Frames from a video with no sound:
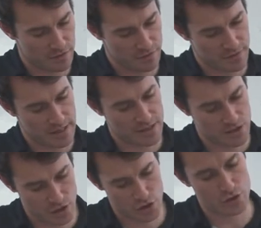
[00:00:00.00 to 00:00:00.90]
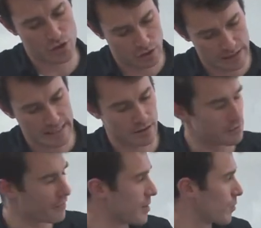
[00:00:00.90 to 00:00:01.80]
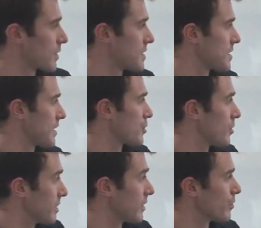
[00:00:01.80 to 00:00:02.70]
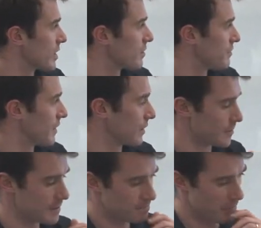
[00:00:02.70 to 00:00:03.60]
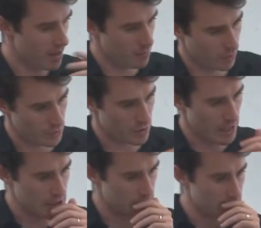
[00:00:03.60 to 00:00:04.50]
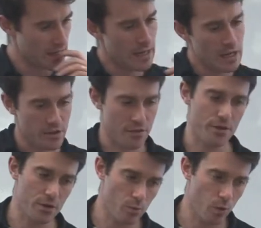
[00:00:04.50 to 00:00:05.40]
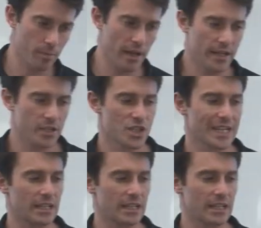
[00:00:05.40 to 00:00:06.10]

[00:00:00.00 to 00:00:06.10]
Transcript: of institutional legal frameworks, etc., are being reconfigured uh, post crash. The third work package,